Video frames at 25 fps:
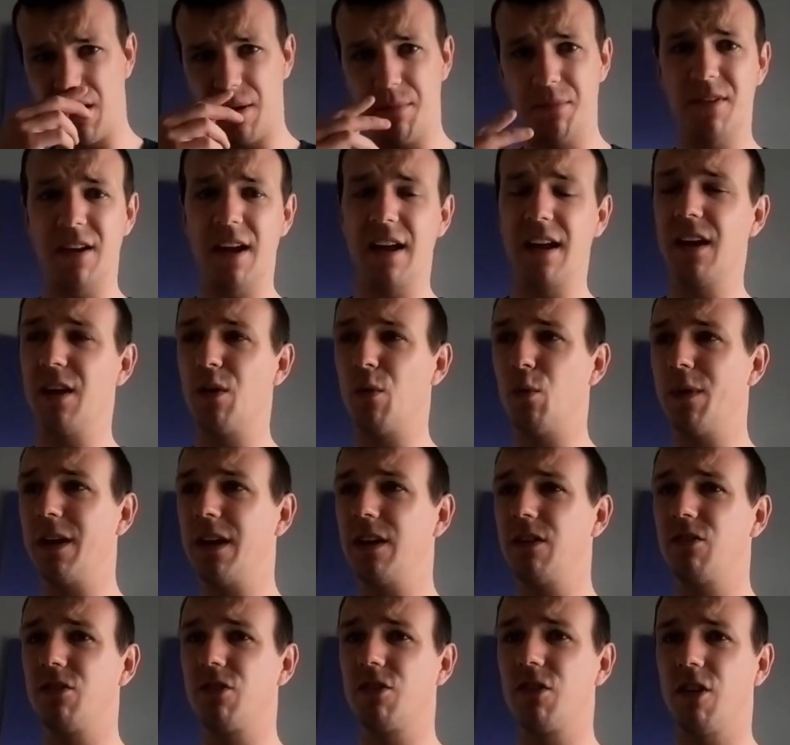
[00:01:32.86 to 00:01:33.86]
update in a
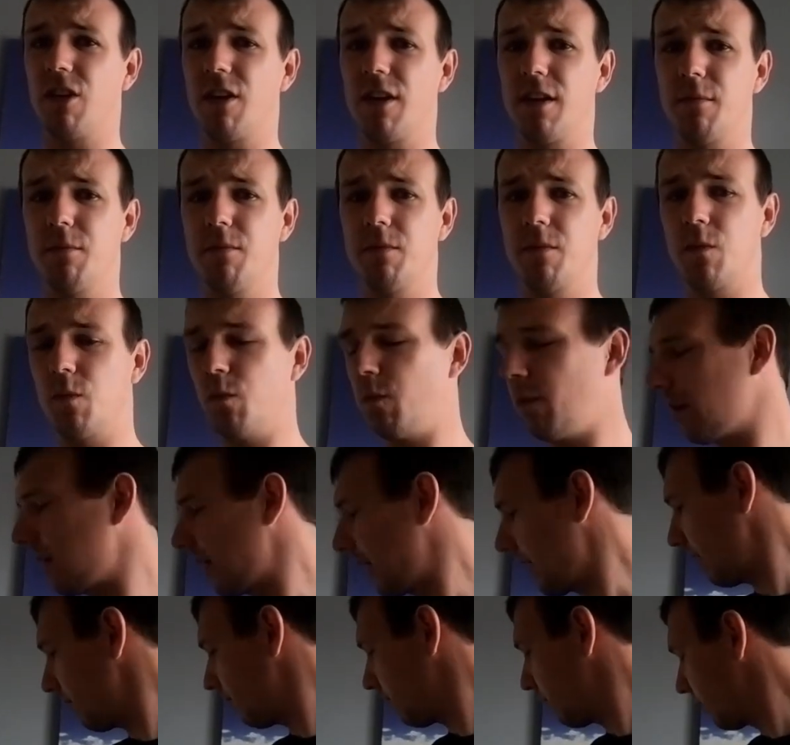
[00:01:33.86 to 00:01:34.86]
week's time when I
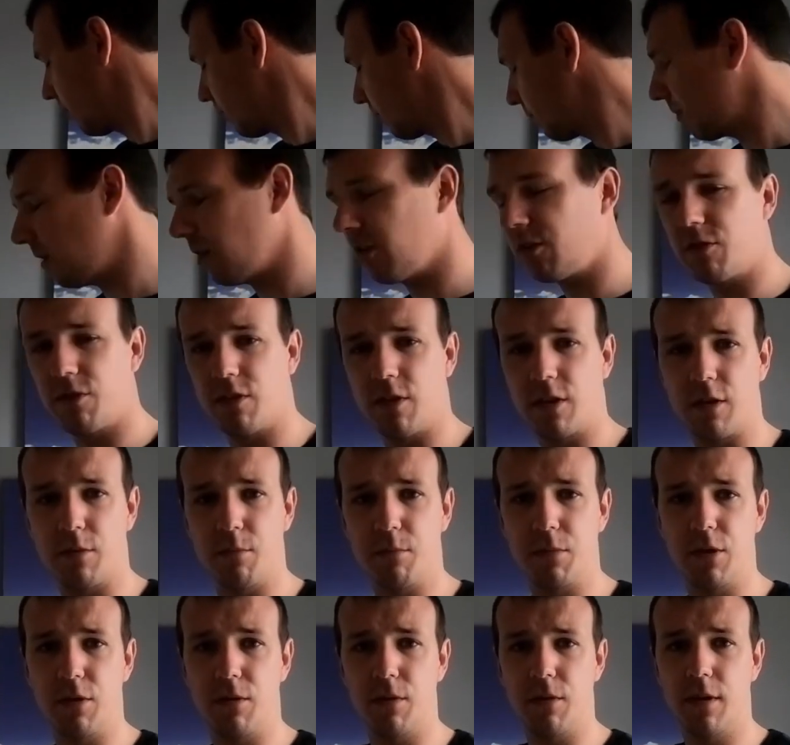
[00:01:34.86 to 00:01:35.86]
have the parts for the
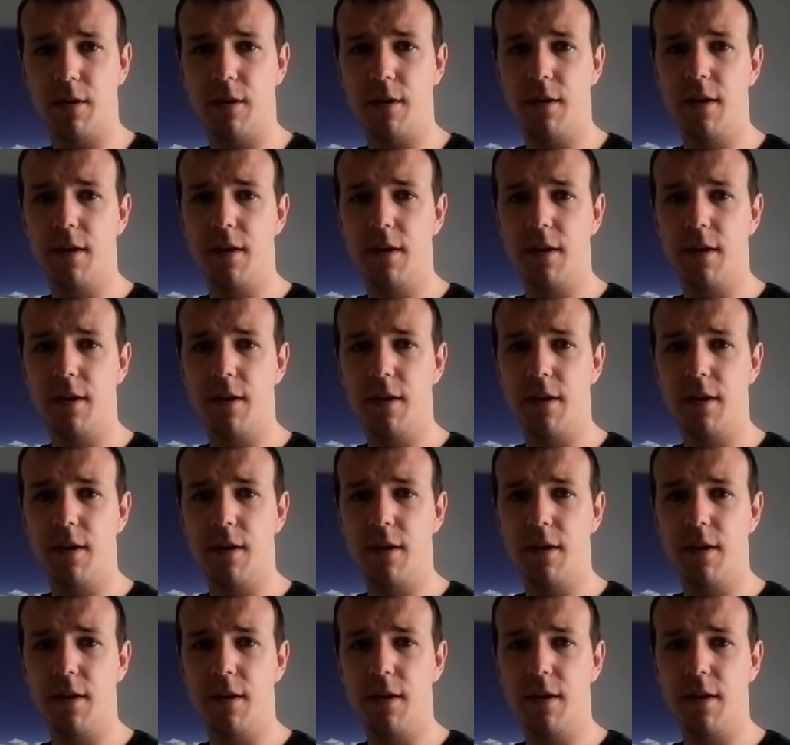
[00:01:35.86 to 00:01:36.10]
computer,